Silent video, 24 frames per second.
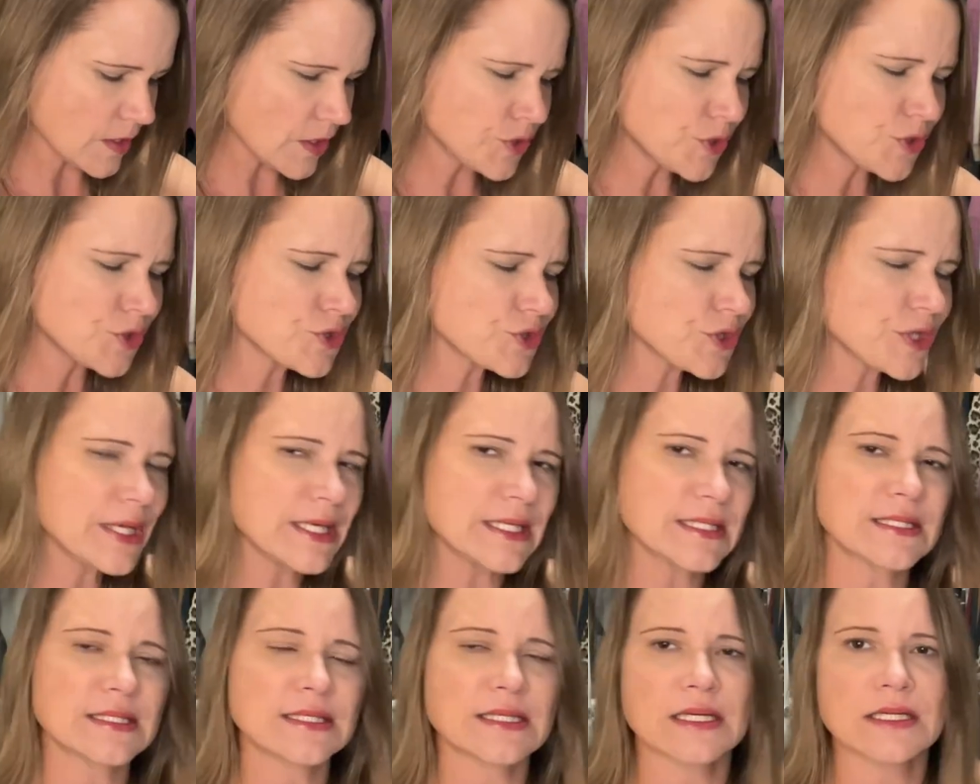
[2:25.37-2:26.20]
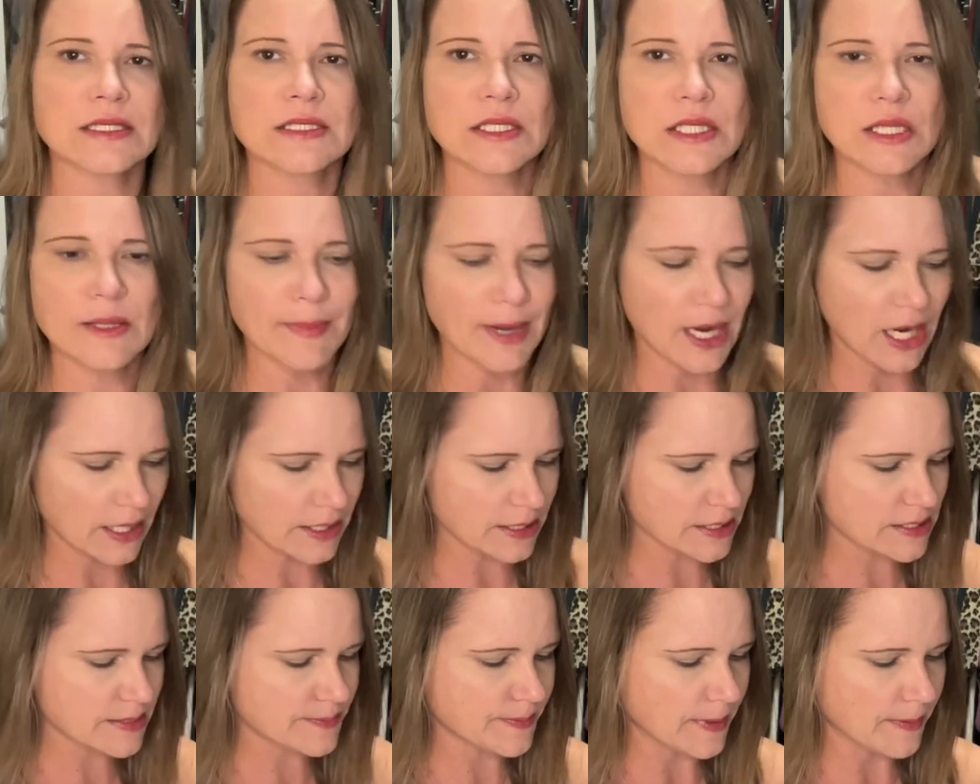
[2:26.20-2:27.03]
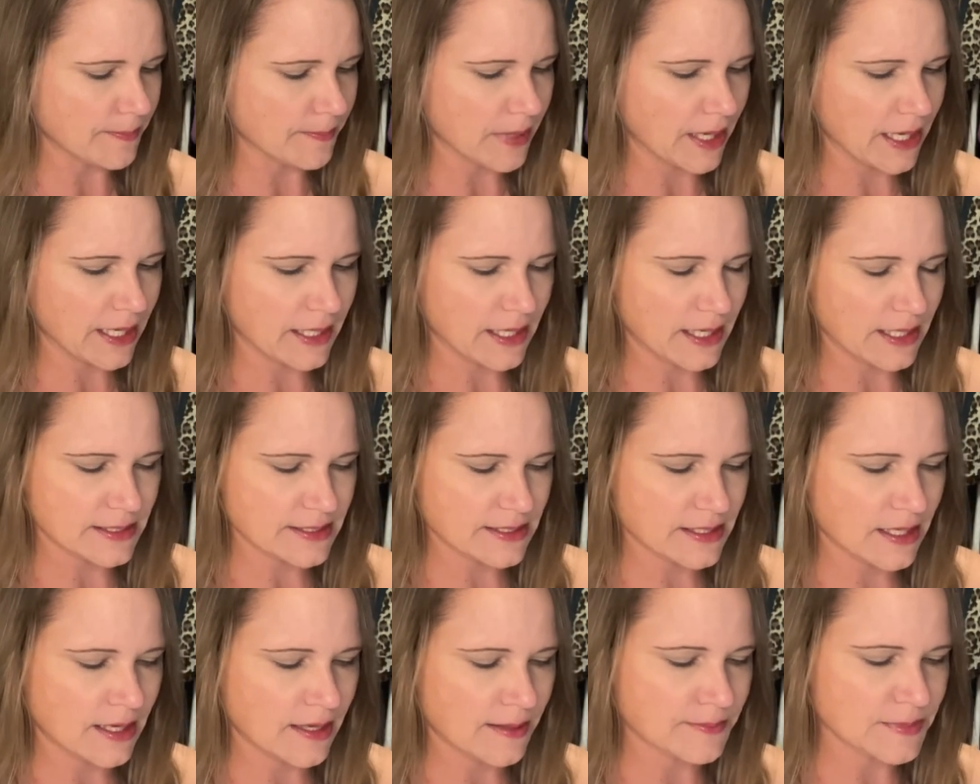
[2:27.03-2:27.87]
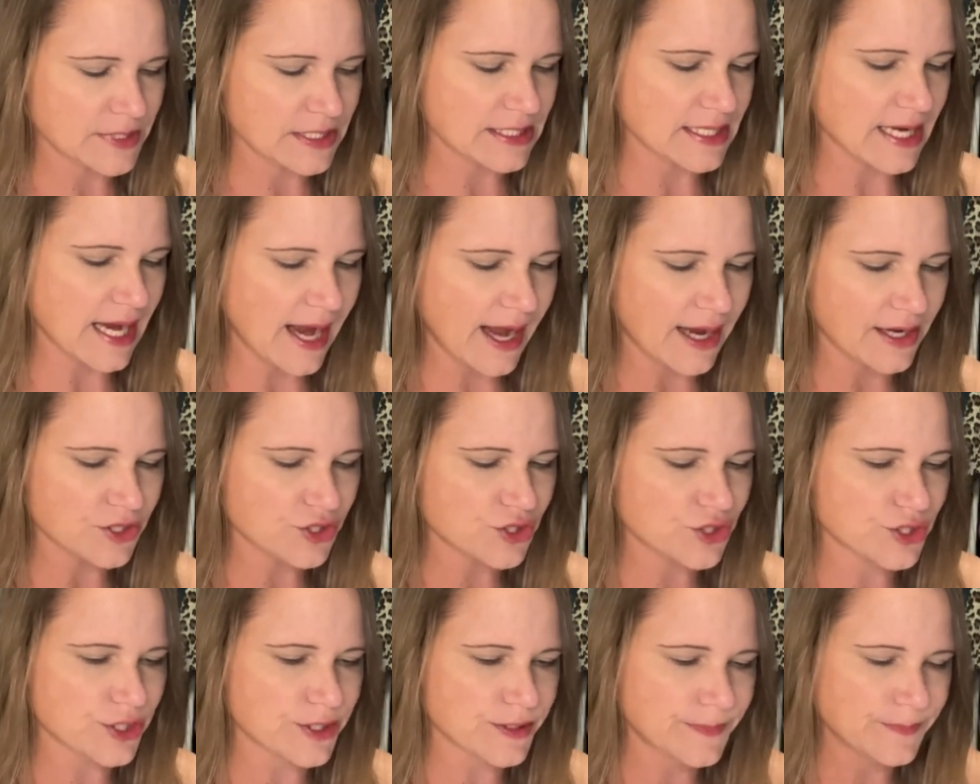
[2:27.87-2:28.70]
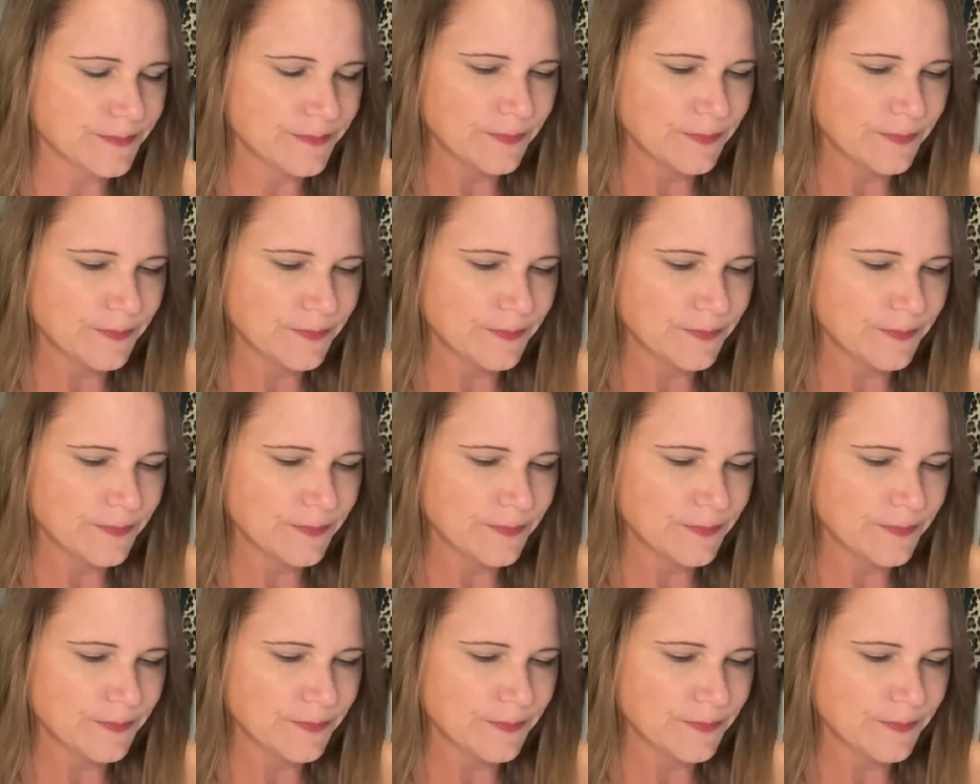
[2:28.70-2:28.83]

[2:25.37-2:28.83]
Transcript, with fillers: Usually it's stuck to the box, but mine has come detached.